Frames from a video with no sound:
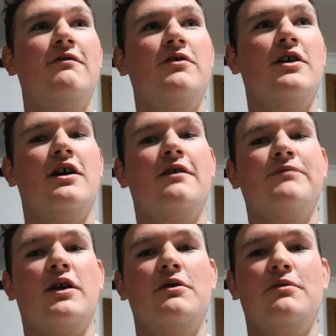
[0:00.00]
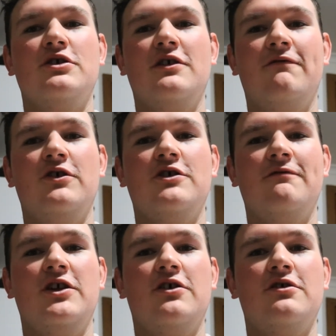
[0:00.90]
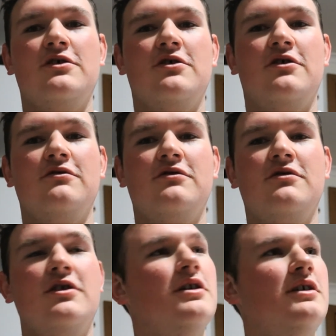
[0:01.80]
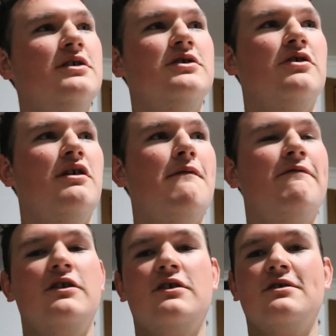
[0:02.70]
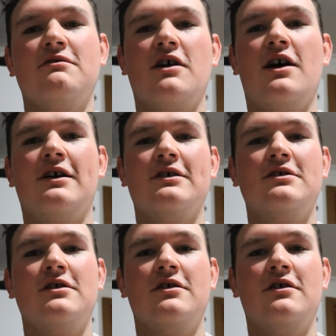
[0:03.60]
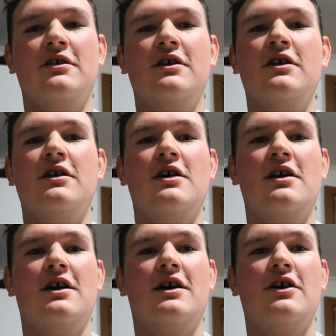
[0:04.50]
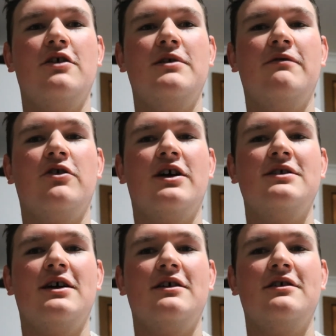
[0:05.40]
I'll be posting future videos on Instagram, fitness, and cars. Hope you have a great day.